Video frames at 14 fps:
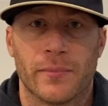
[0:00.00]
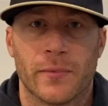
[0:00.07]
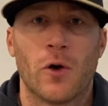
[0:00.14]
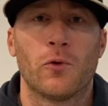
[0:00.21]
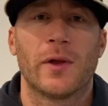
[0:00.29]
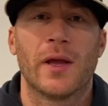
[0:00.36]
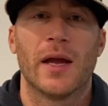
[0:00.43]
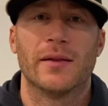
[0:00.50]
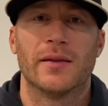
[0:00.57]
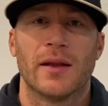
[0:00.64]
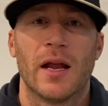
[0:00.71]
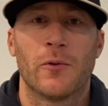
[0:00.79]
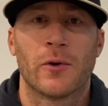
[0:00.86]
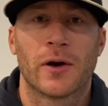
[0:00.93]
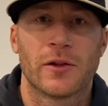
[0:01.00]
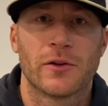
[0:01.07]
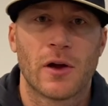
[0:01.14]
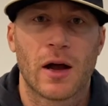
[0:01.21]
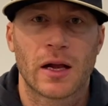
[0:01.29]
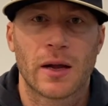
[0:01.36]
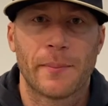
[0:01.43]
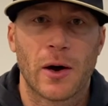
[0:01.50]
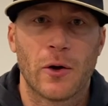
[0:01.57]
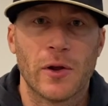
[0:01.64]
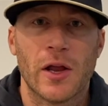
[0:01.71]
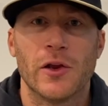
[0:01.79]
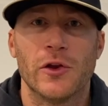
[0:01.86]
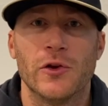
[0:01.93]
Okay, today we're going to talk
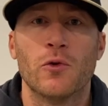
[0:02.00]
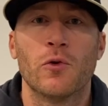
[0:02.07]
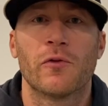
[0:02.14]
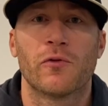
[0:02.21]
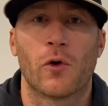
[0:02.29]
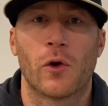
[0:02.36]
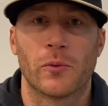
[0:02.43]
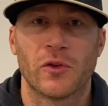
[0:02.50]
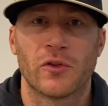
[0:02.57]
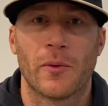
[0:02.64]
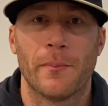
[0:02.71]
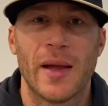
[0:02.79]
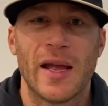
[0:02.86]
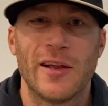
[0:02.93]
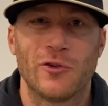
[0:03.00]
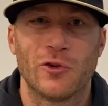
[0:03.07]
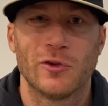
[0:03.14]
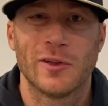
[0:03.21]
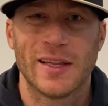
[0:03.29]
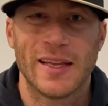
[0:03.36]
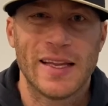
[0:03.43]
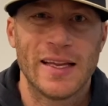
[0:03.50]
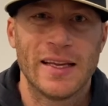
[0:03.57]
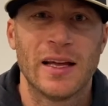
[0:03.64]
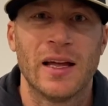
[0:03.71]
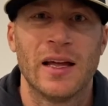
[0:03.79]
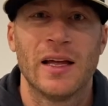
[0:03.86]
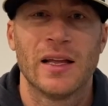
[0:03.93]
about uniforms at the major league
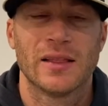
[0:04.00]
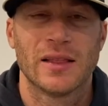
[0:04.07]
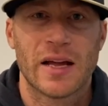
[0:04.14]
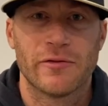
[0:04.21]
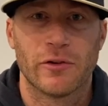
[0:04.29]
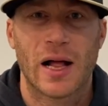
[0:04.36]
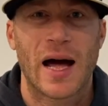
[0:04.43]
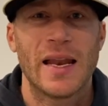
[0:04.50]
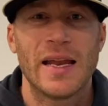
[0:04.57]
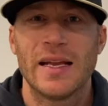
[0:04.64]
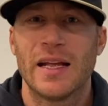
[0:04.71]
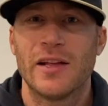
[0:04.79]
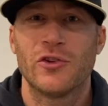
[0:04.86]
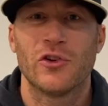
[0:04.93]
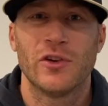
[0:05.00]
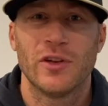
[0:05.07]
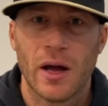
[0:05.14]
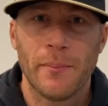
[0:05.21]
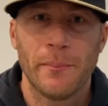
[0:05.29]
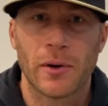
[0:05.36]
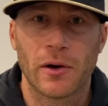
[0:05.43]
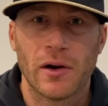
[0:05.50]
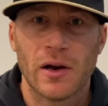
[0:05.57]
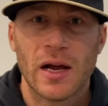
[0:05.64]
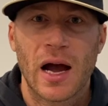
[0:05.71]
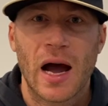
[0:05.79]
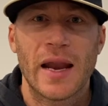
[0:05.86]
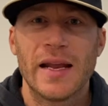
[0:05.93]
level. How do you get your number?
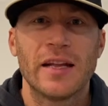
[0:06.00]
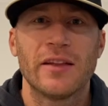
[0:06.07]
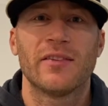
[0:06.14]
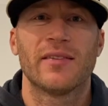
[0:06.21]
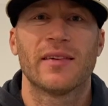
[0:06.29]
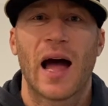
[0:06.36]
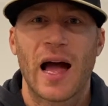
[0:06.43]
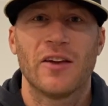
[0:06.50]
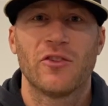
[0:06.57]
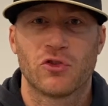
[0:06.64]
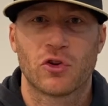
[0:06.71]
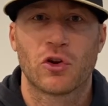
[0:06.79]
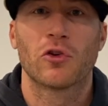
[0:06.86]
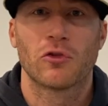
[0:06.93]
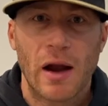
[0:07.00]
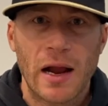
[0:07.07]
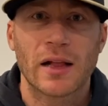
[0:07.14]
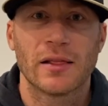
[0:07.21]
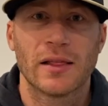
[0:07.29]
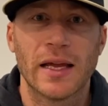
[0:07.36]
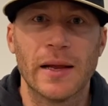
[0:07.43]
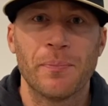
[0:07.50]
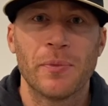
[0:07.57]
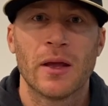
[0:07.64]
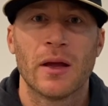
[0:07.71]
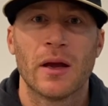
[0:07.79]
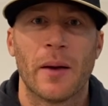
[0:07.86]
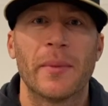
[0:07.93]
How do you get sized correctly?
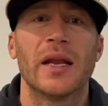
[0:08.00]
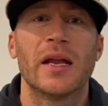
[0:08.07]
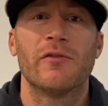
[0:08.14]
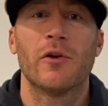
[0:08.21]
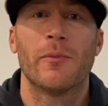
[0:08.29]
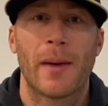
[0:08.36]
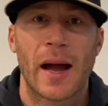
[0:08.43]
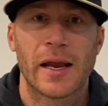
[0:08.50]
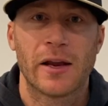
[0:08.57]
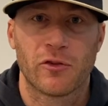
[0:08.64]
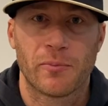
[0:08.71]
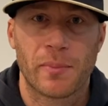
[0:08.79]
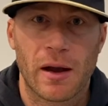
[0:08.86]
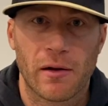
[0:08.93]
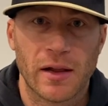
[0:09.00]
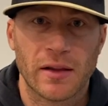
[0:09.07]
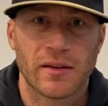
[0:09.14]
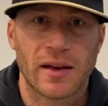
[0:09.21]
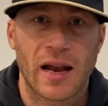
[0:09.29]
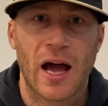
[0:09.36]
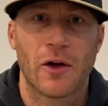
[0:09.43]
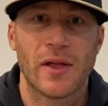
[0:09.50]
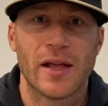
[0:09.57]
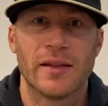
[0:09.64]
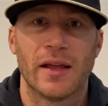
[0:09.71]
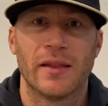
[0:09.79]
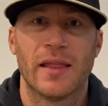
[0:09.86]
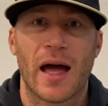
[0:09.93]
I'm going to give you my experience and how they
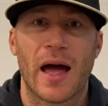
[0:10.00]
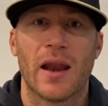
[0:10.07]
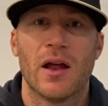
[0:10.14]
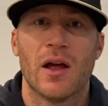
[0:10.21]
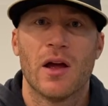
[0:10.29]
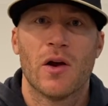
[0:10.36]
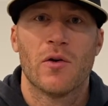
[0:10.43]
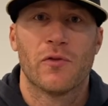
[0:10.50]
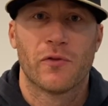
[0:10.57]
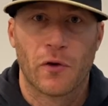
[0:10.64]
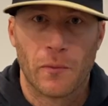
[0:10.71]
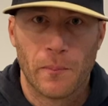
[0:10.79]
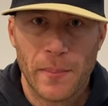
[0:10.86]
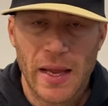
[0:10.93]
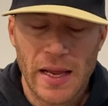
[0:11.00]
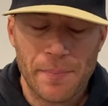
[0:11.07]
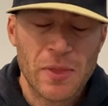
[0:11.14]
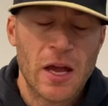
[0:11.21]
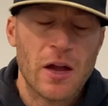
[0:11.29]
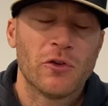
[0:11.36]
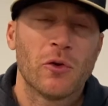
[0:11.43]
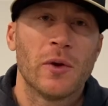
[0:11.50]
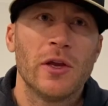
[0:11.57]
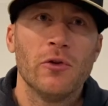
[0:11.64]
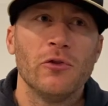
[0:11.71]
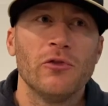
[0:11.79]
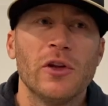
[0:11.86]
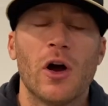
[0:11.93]
did that for me. So it
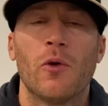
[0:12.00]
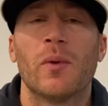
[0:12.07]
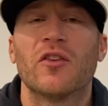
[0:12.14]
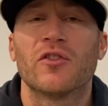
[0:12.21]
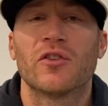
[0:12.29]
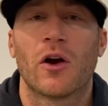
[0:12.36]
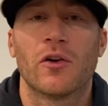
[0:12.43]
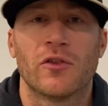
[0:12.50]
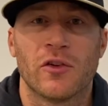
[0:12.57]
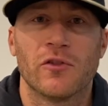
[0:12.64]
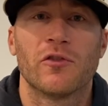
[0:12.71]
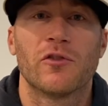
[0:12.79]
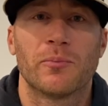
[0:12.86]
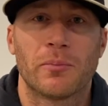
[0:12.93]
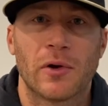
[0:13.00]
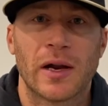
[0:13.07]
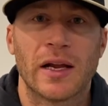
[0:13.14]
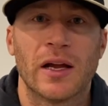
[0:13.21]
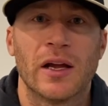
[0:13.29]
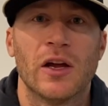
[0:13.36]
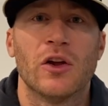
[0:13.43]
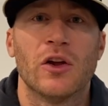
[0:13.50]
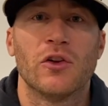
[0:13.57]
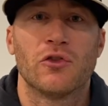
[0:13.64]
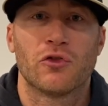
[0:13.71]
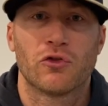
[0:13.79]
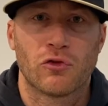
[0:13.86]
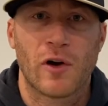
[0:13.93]
usually always starts in spring
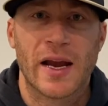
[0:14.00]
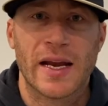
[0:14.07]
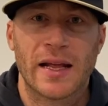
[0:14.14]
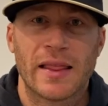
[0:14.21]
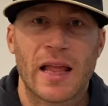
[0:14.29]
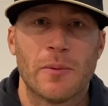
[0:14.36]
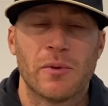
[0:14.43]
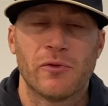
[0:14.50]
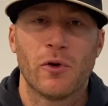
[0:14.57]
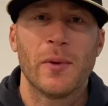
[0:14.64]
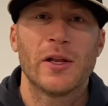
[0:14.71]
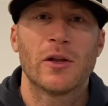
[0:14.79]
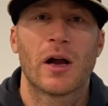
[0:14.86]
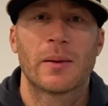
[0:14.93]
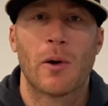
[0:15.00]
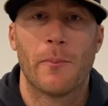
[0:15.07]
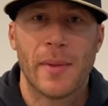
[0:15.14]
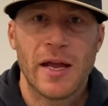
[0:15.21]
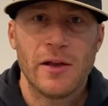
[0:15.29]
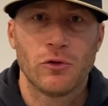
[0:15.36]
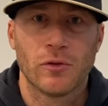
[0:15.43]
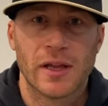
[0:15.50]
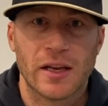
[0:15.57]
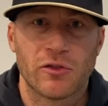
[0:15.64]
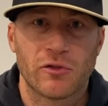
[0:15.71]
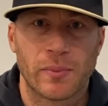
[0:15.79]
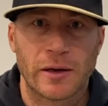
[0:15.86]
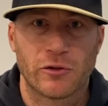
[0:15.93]
training. Now, before we talk about major league
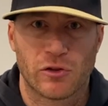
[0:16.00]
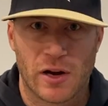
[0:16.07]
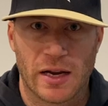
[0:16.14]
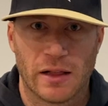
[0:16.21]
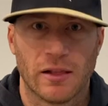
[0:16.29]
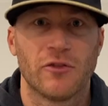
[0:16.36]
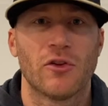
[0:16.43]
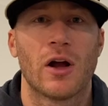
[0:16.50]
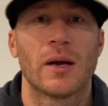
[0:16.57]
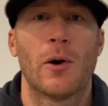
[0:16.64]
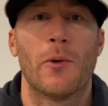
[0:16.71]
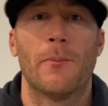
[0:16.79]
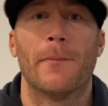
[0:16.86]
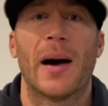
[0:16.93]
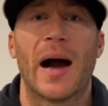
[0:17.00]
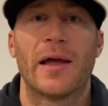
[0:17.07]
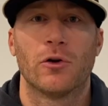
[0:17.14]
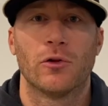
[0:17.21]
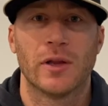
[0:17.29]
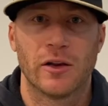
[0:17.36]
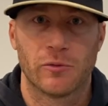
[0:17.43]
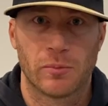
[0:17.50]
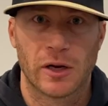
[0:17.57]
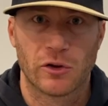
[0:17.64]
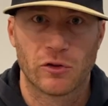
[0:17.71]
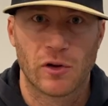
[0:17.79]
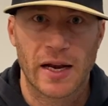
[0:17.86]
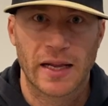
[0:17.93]
spring training, let's talk about minor league spring
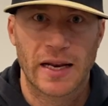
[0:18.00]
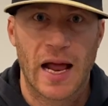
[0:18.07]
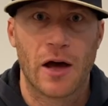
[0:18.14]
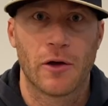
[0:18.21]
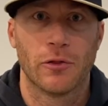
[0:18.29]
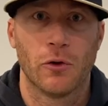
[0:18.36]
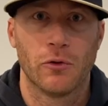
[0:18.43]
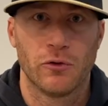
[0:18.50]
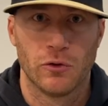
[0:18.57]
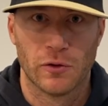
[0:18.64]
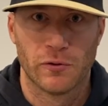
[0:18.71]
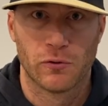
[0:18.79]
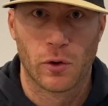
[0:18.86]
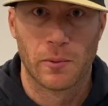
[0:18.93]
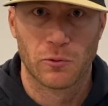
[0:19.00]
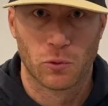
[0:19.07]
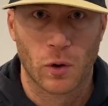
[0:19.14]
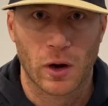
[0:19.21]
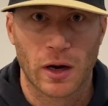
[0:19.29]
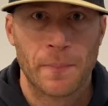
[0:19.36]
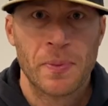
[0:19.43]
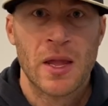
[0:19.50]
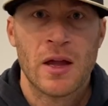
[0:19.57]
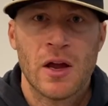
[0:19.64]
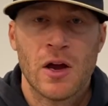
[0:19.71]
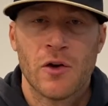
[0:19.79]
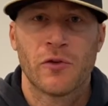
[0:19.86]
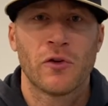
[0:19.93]
training and how those uniforms work.
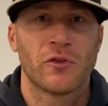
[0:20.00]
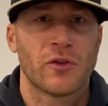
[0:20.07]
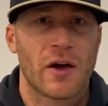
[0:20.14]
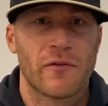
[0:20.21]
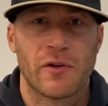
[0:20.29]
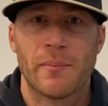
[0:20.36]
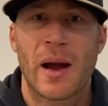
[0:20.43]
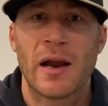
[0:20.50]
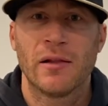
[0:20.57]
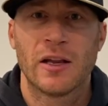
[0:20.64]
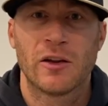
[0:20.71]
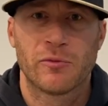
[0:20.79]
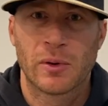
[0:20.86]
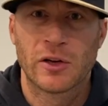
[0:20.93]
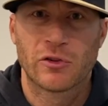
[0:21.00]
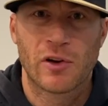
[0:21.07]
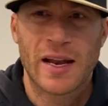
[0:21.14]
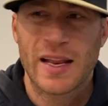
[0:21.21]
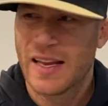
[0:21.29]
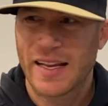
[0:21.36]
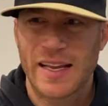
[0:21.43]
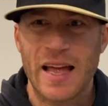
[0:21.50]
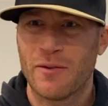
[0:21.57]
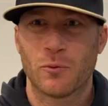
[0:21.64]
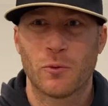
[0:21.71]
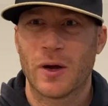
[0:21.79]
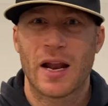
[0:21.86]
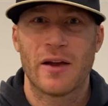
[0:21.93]
First off, in minor league spring training, you get
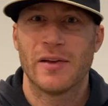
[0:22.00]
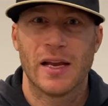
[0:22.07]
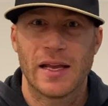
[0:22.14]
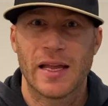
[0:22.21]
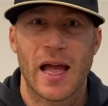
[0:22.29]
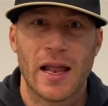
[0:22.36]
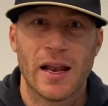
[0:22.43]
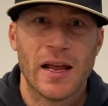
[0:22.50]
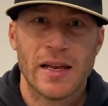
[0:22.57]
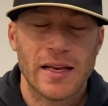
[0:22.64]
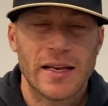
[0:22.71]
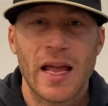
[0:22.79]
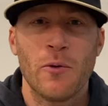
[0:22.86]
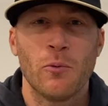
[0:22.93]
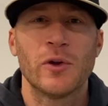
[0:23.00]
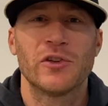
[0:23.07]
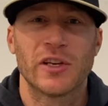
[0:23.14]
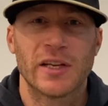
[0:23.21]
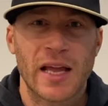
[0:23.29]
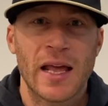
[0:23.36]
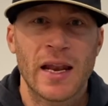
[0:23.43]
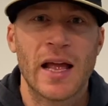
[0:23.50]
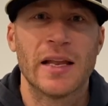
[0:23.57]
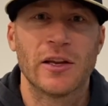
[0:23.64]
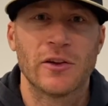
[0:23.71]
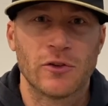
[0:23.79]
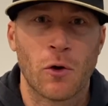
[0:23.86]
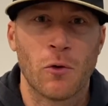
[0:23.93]
whatever you get. You get what you get and
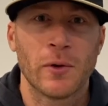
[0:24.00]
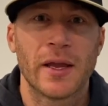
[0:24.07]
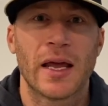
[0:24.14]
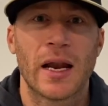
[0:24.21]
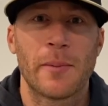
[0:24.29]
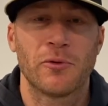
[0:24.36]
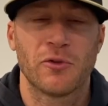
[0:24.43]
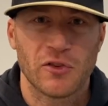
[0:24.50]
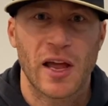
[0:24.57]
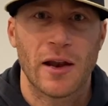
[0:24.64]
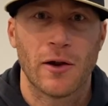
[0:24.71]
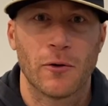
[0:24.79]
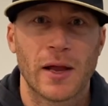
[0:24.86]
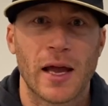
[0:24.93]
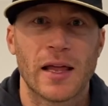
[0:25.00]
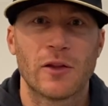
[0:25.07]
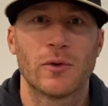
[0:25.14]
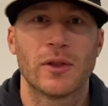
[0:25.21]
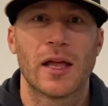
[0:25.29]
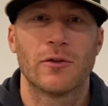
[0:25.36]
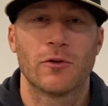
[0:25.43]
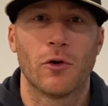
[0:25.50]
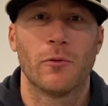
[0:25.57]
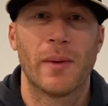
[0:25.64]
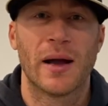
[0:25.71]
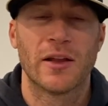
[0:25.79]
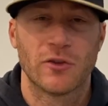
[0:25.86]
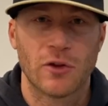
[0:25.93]
you don't get upset, okay? That's what they told
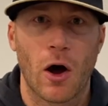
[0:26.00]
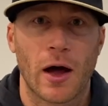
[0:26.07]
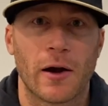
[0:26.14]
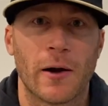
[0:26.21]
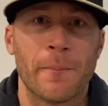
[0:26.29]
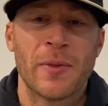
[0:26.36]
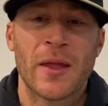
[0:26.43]
my daughter